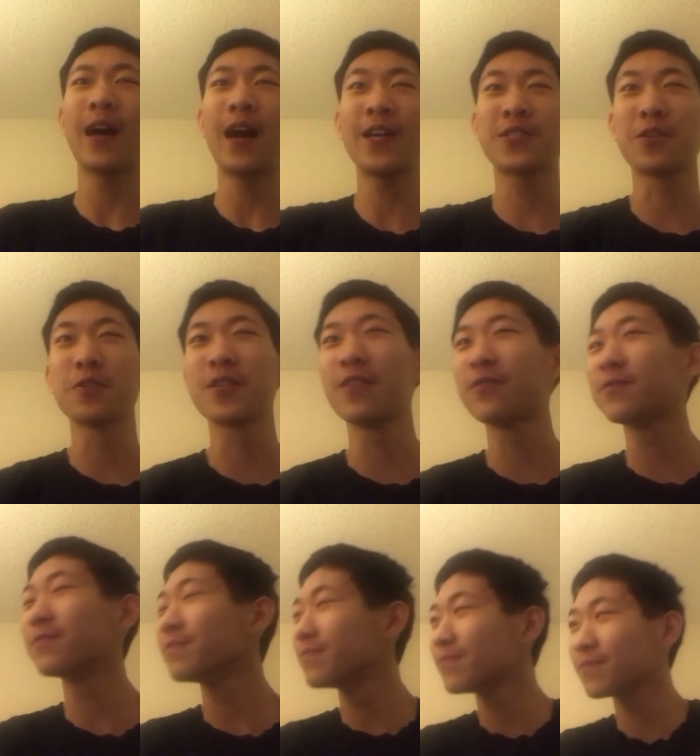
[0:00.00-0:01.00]
Hi, Joseph.
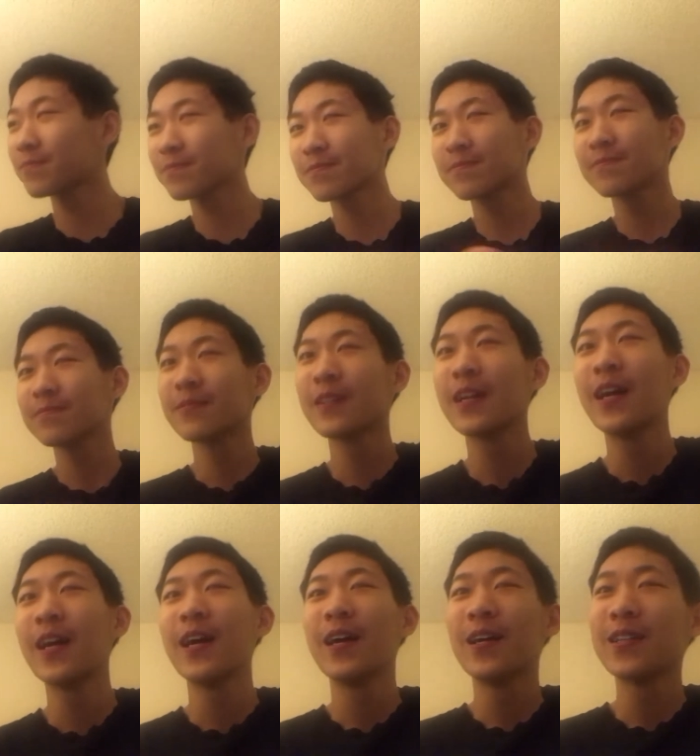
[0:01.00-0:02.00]

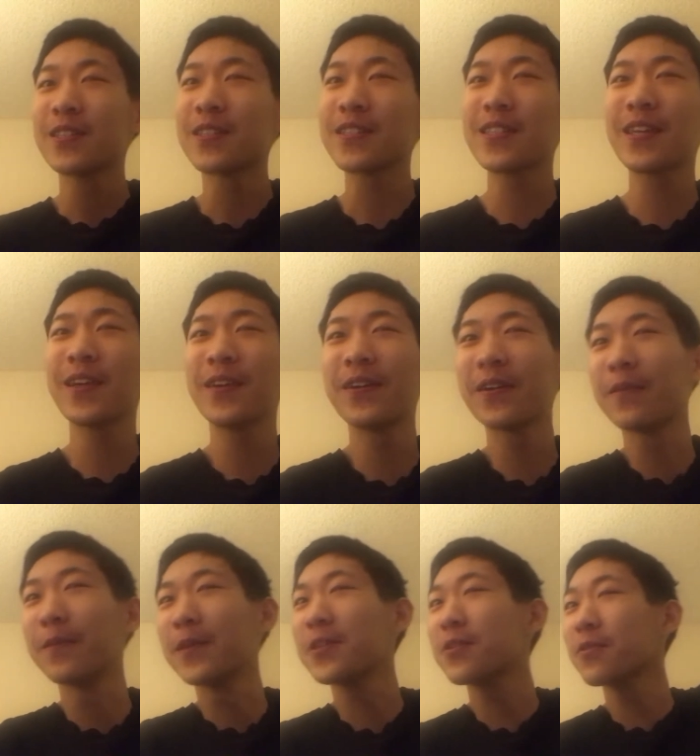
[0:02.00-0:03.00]
Just here
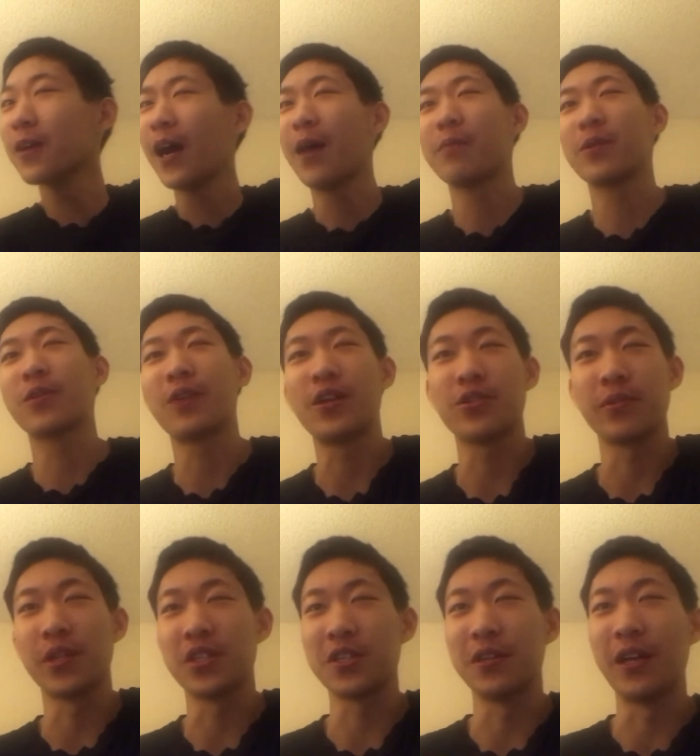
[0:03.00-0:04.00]
to wish you a happy
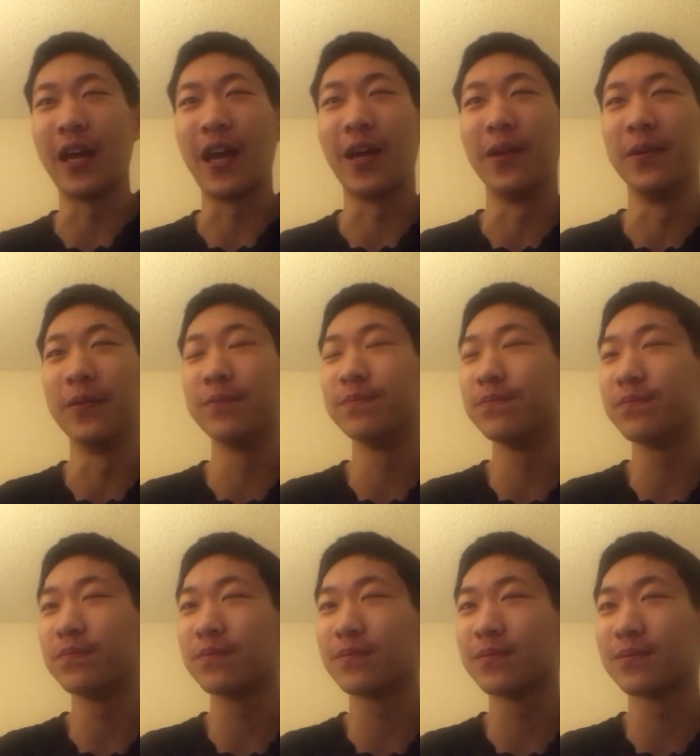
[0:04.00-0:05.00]
graduation and
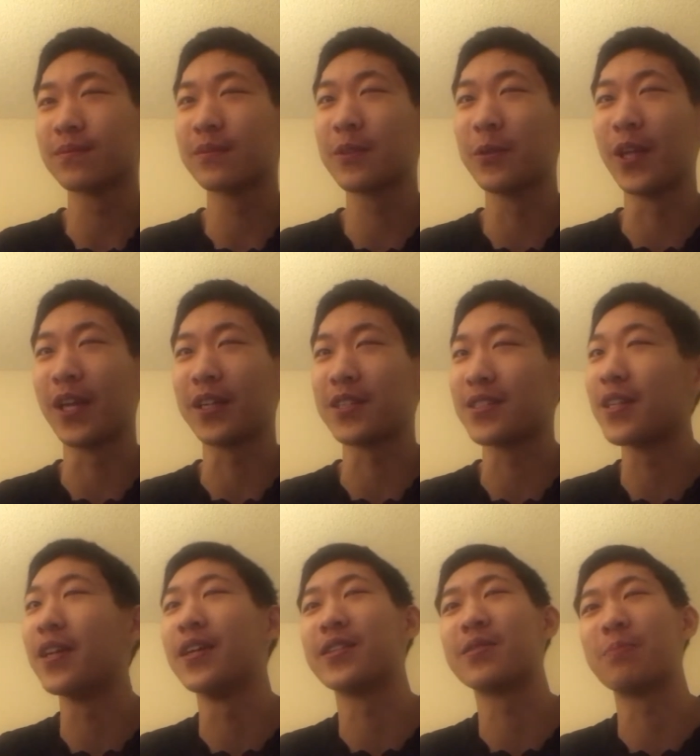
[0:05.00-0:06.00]
would like to
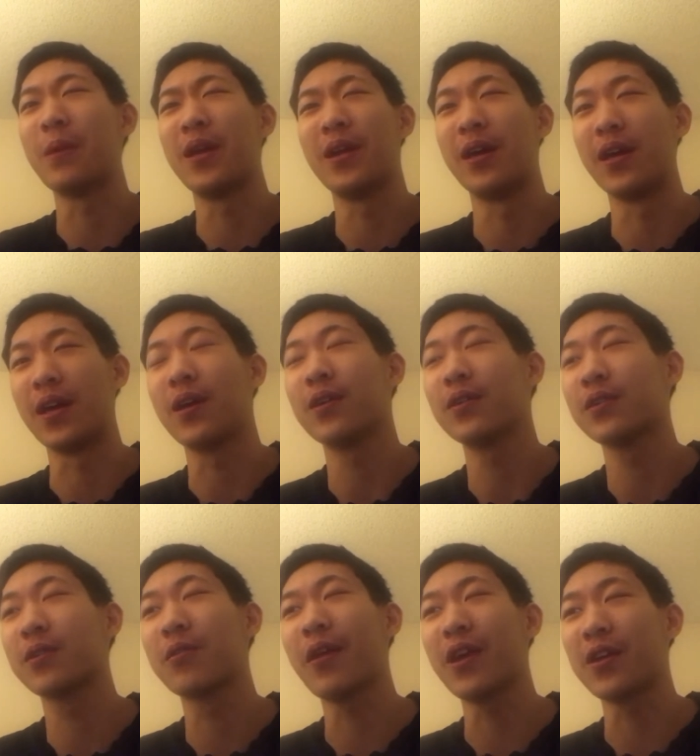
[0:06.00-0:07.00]
say it's been a
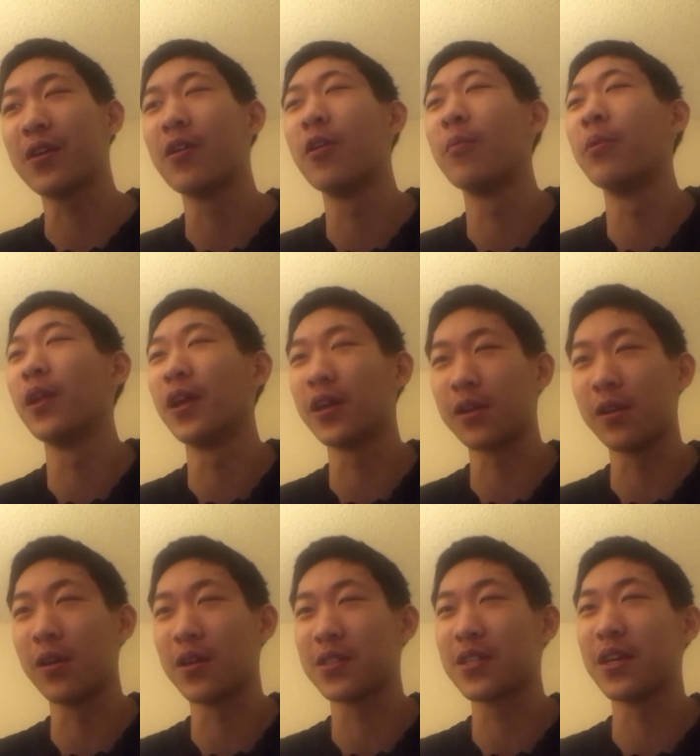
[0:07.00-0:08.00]
great year playing
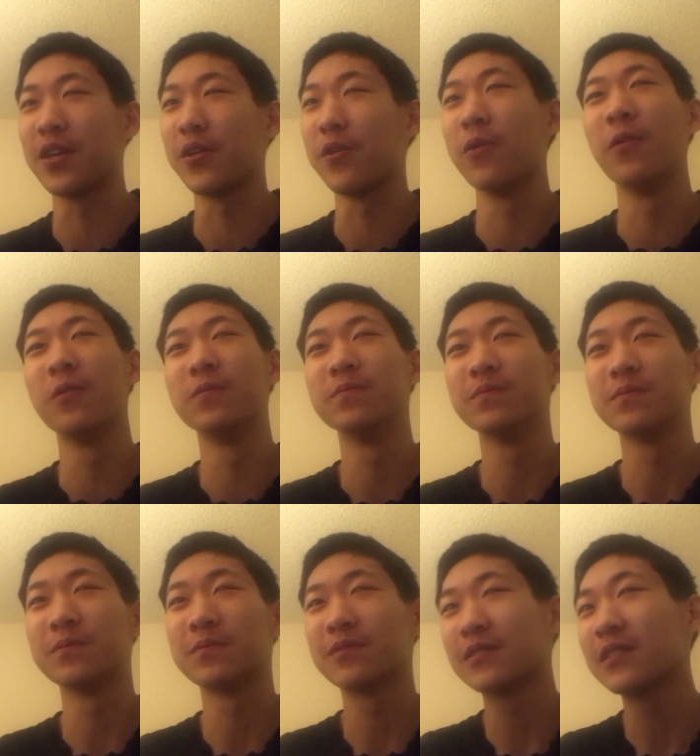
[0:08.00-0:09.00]
alongside you.
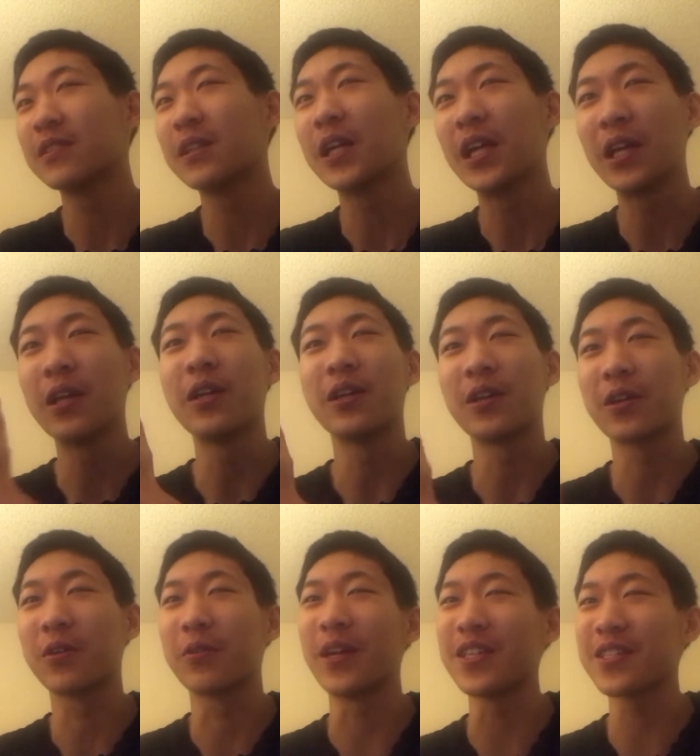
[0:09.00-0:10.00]

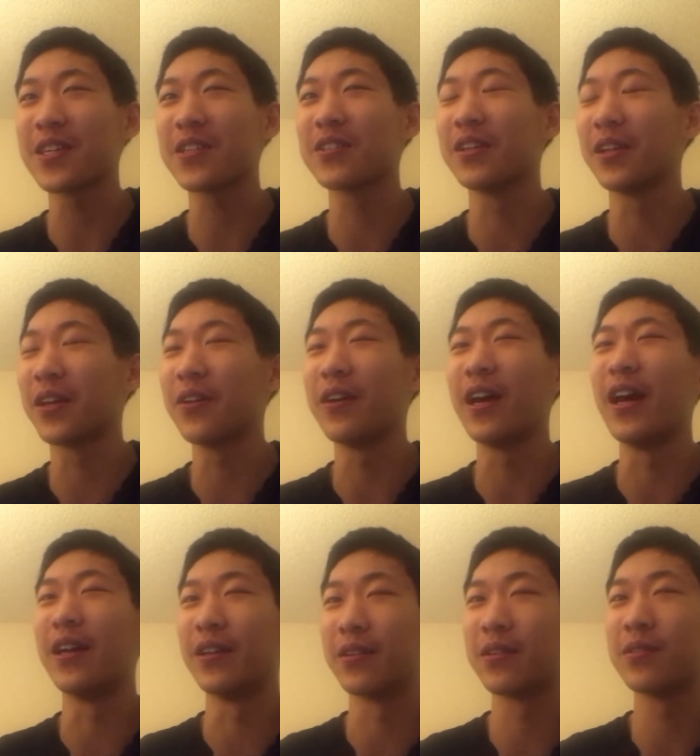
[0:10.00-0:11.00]
Great section leader
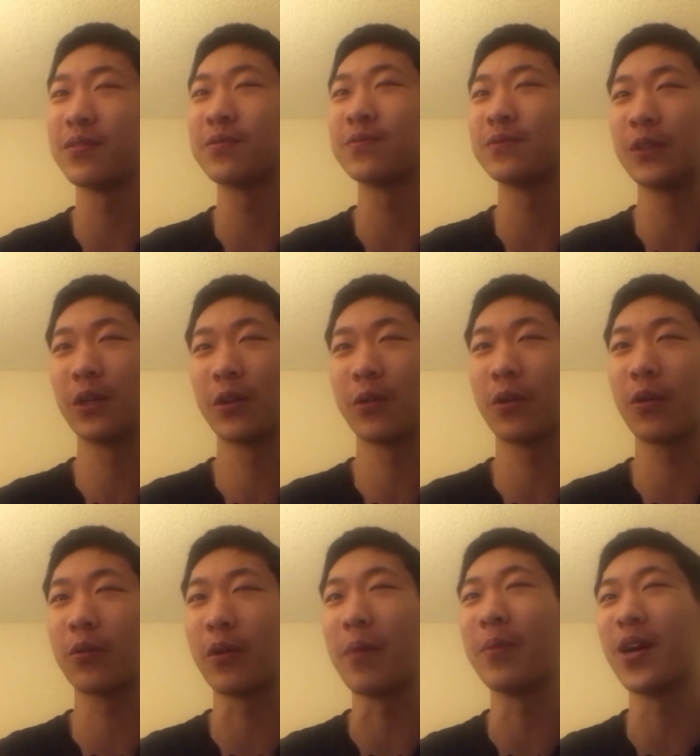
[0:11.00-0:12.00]
and
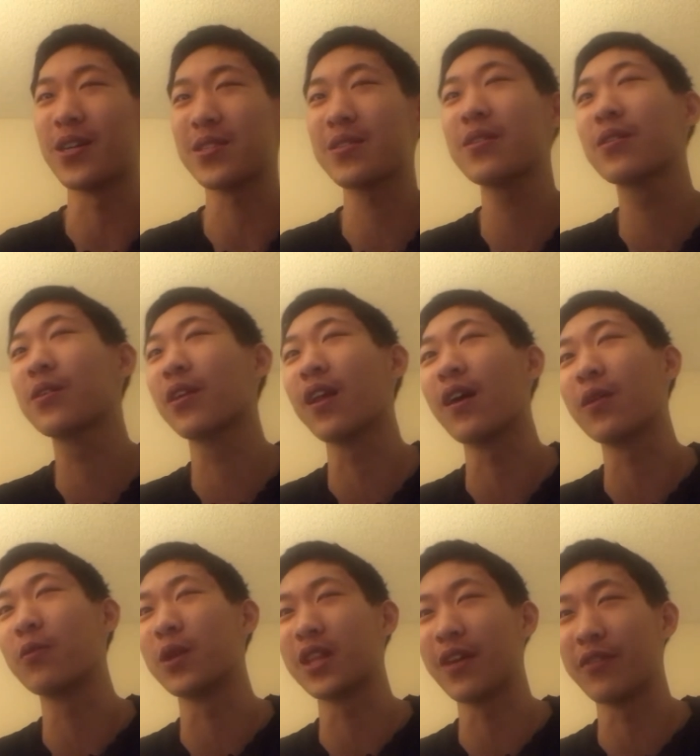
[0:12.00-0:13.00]
great boss. Good
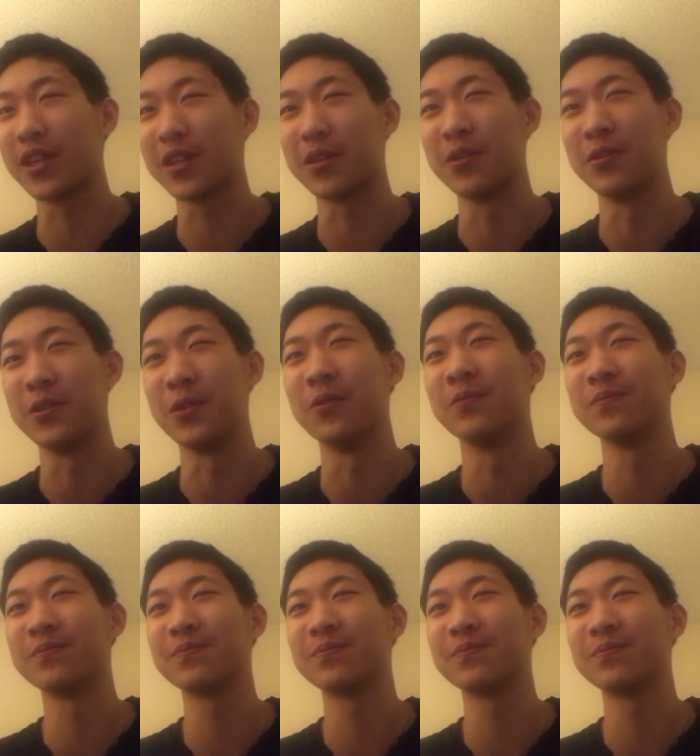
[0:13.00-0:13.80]
luck with everything you do.